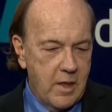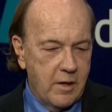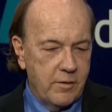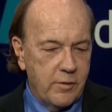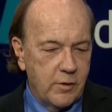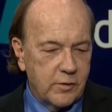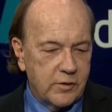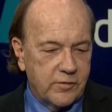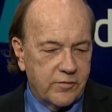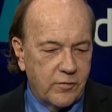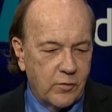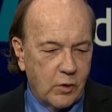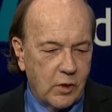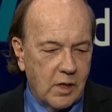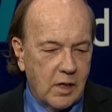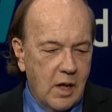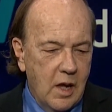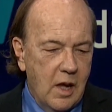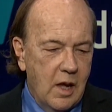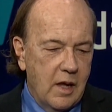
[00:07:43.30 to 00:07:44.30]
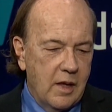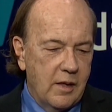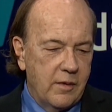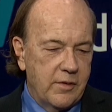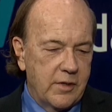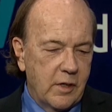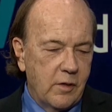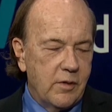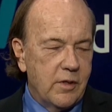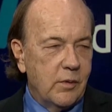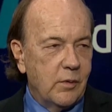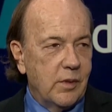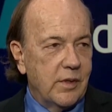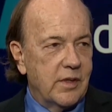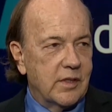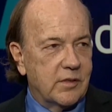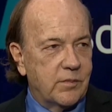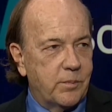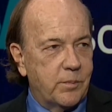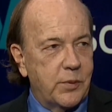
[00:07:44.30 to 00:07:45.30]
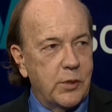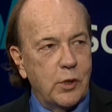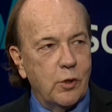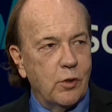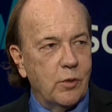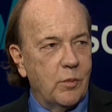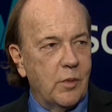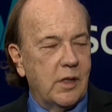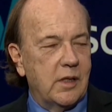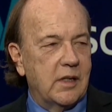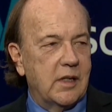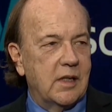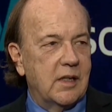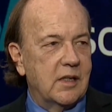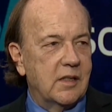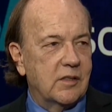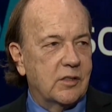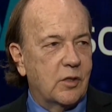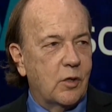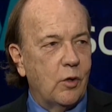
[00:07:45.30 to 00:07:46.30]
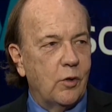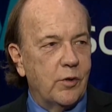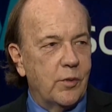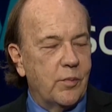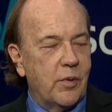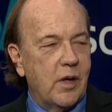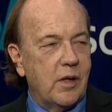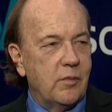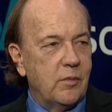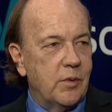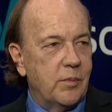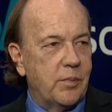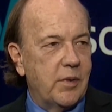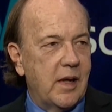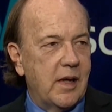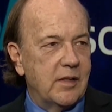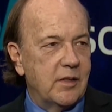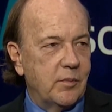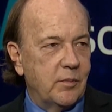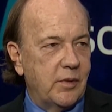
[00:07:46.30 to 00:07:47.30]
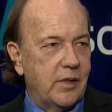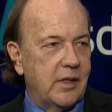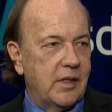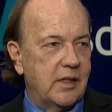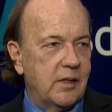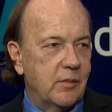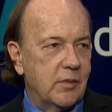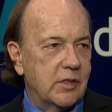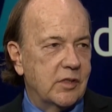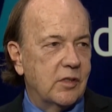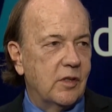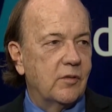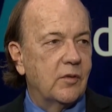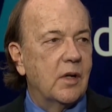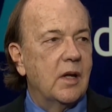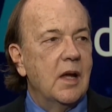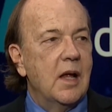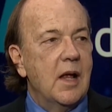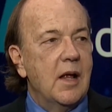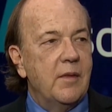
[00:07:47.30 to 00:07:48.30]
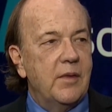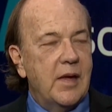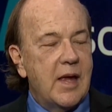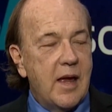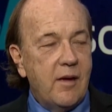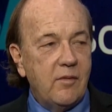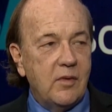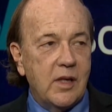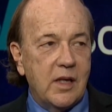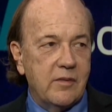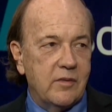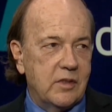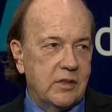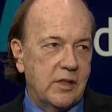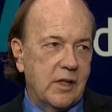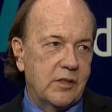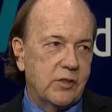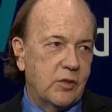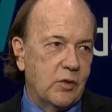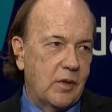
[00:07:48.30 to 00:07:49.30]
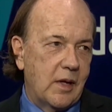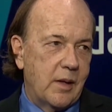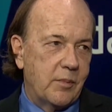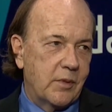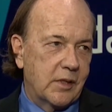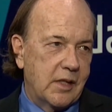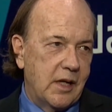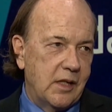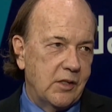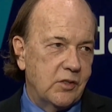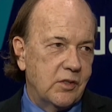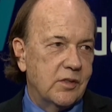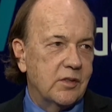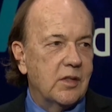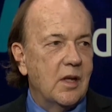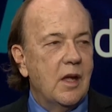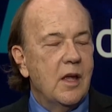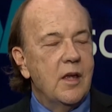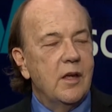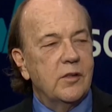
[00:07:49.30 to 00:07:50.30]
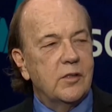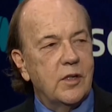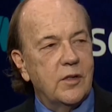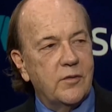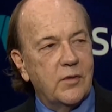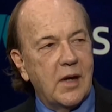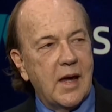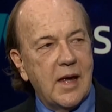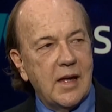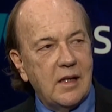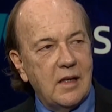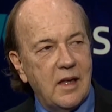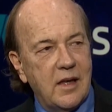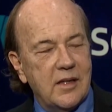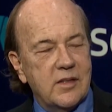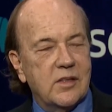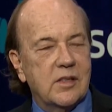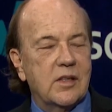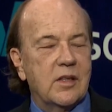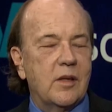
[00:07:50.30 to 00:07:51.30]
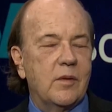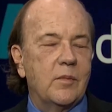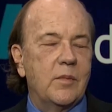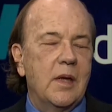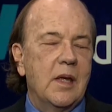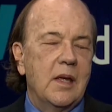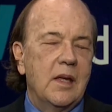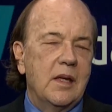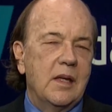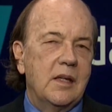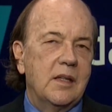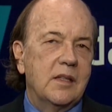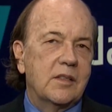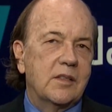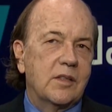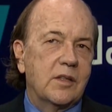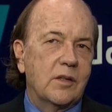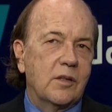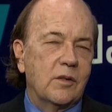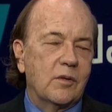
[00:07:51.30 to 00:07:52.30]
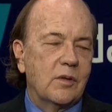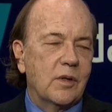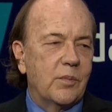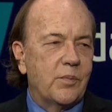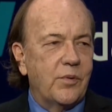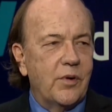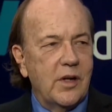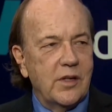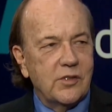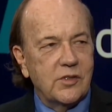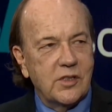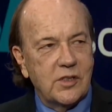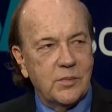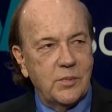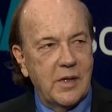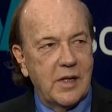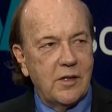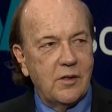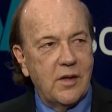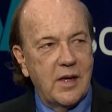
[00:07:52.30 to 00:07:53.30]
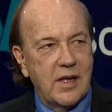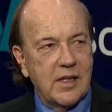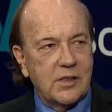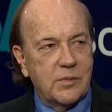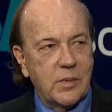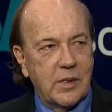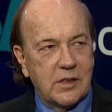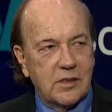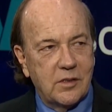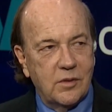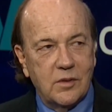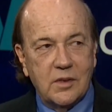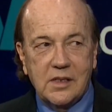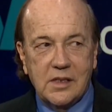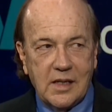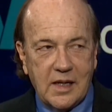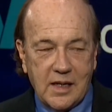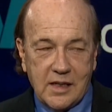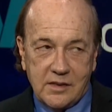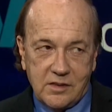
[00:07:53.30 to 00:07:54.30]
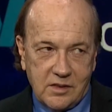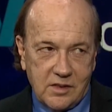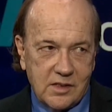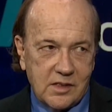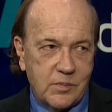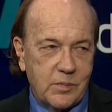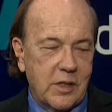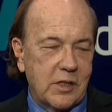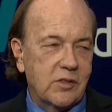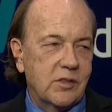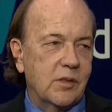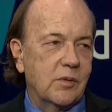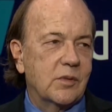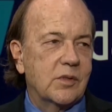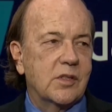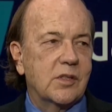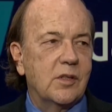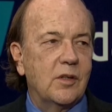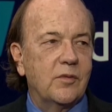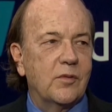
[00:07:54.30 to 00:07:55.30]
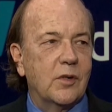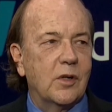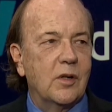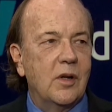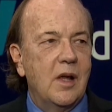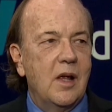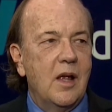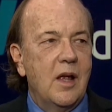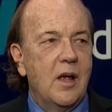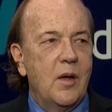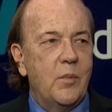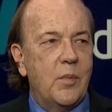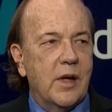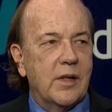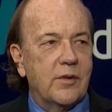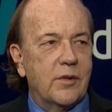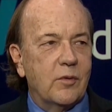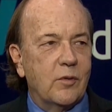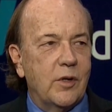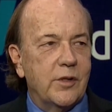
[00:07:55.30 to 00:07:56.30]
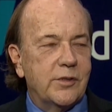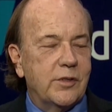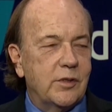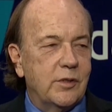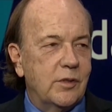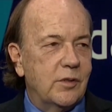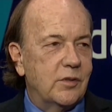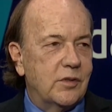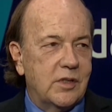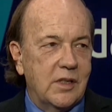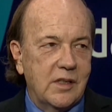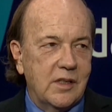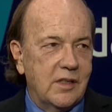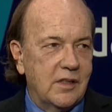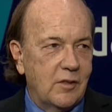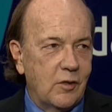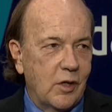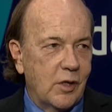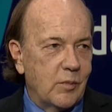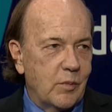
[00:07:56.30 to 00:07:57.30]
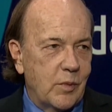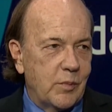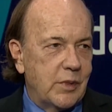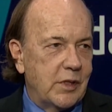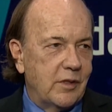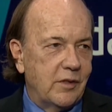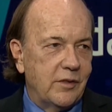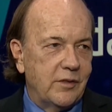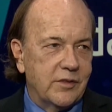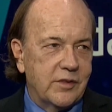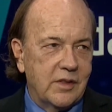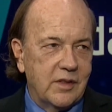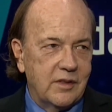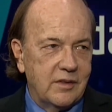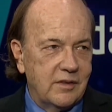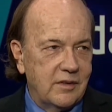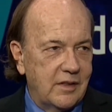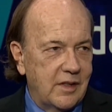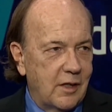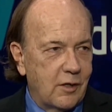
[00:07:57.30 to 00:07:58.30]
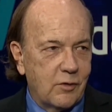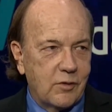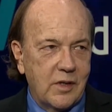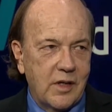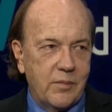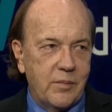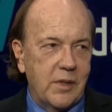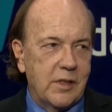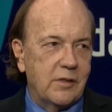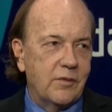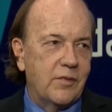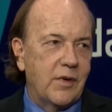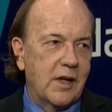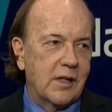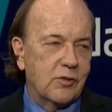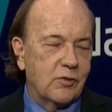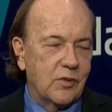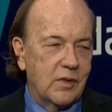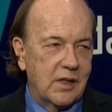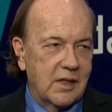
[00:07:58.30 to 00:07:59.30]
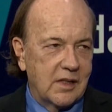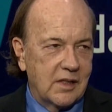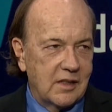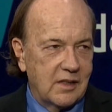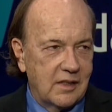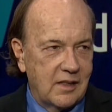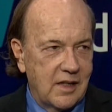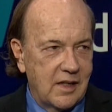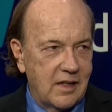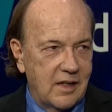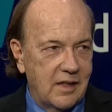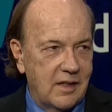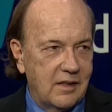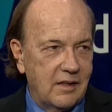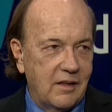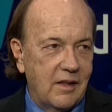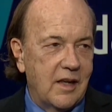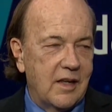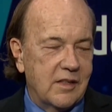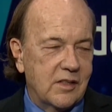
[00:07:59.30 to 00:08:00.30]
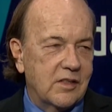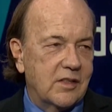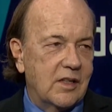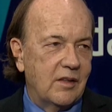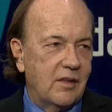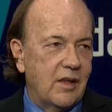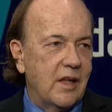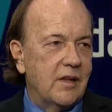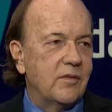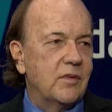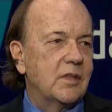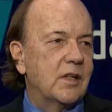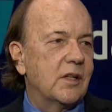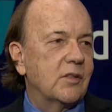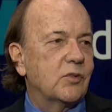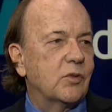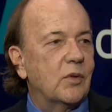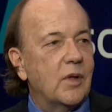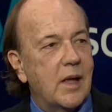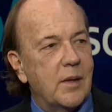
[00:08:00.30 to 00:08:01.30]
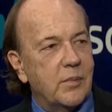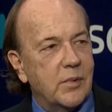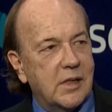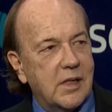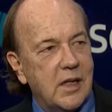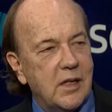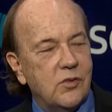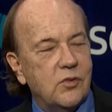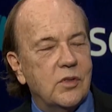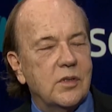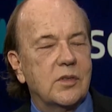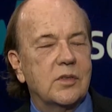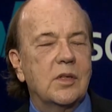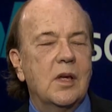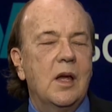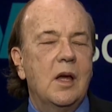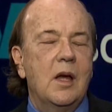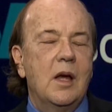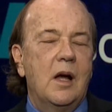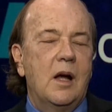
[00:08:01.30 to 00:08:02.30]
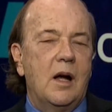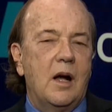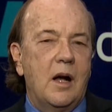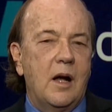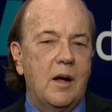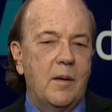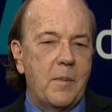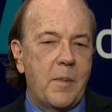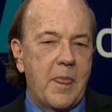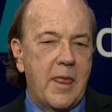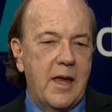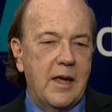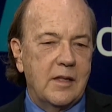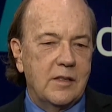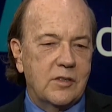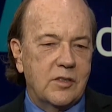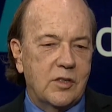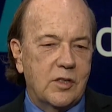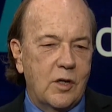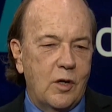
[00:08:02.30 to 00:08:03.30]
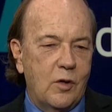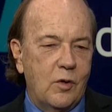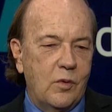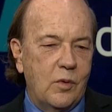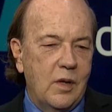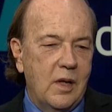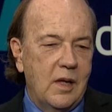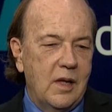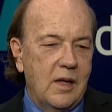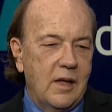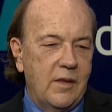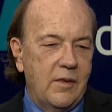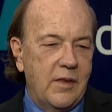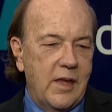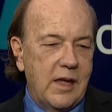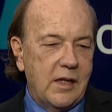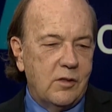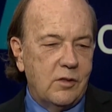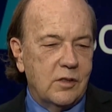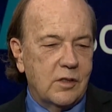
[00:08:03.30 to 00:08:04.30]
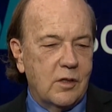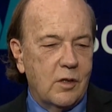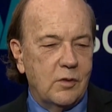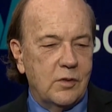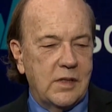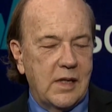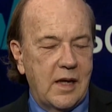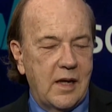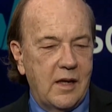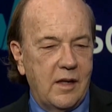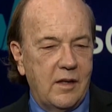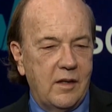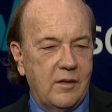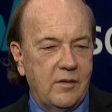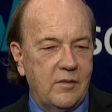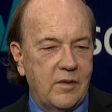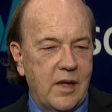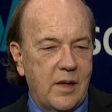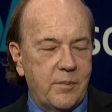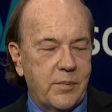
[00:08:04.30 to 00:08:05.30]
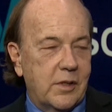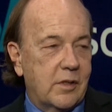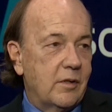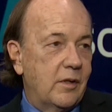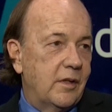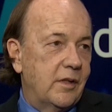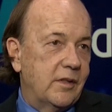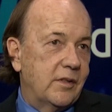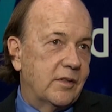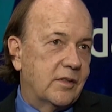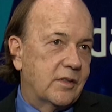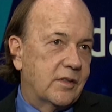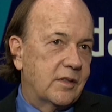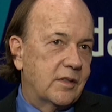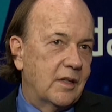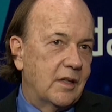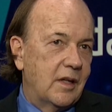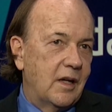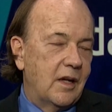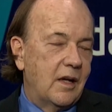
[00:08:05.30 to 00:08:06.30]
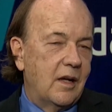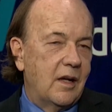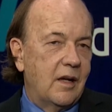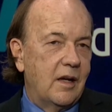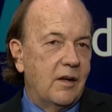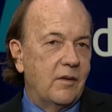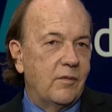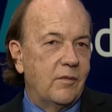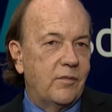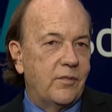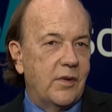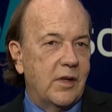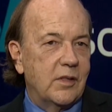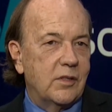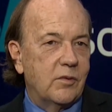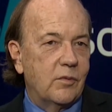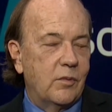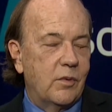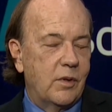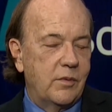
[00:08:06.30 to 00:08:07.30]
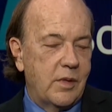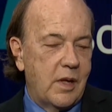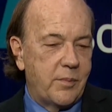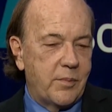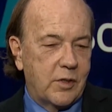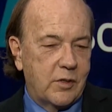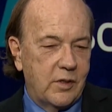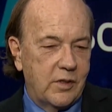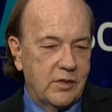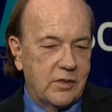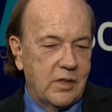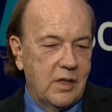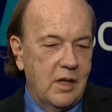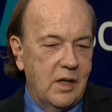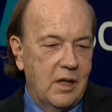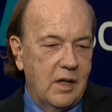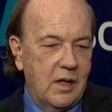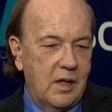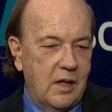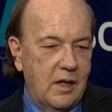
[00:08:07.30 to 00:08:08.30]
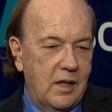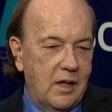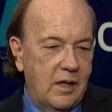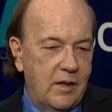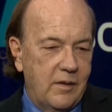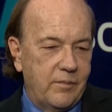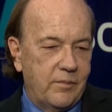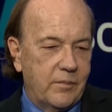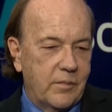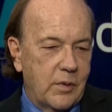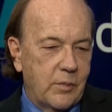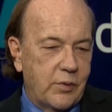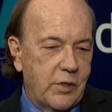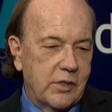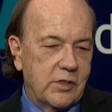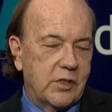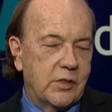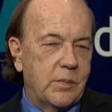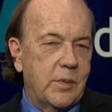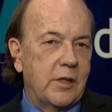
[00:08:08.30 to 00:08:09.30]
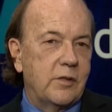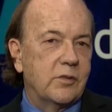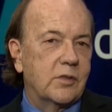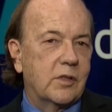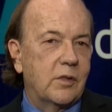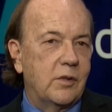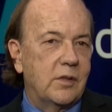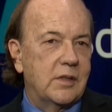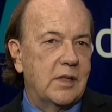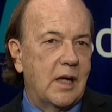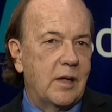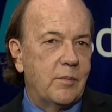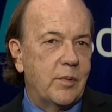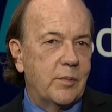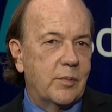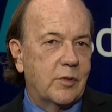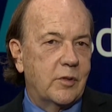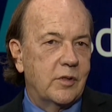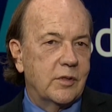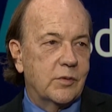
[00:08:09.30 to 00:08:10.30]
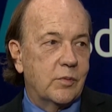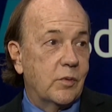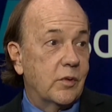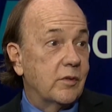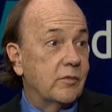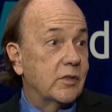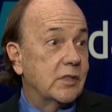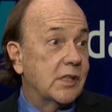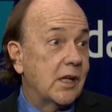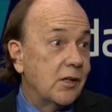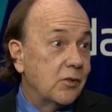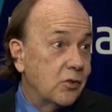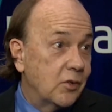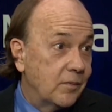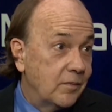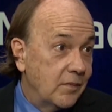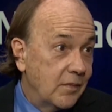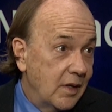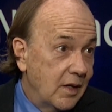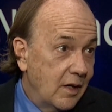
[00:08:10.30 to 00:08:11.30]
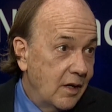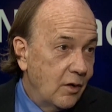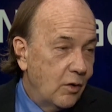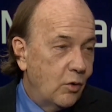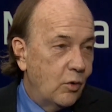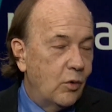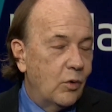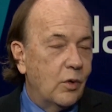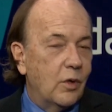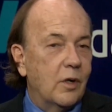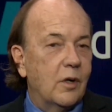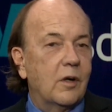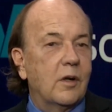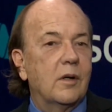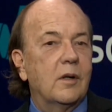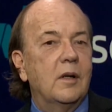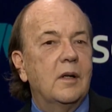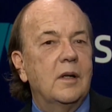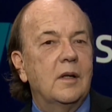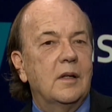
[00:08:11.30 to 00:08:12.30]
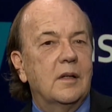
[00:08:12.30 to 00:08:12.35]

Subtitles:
those four, the only one that's pure money is gold. The problem with platinum, palladium, and silver, they have a lot of industrial applications. Mm-hmm. So if you're analyzing them, is there a precious metal aspect to it? Yes, especially with silver. But they're also used in automobiles and aircraft manufacturing, as I lot of industrial applications. And so they could go down not because of inflation, not because precious metals are going down, but because we're in a recession. Or,